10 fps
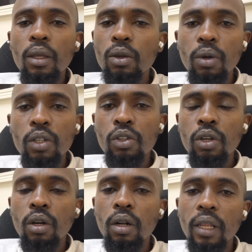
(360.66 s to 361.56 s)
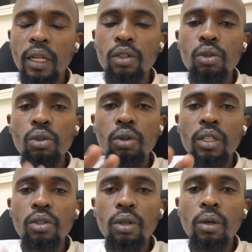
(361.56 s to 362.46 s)
you enjoy all that. So you
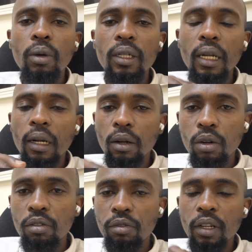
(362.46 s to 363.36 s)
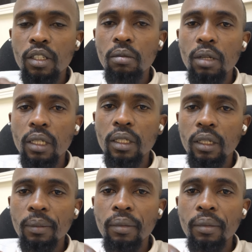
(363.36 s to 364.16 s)
enjoy quite a lot of flexibility.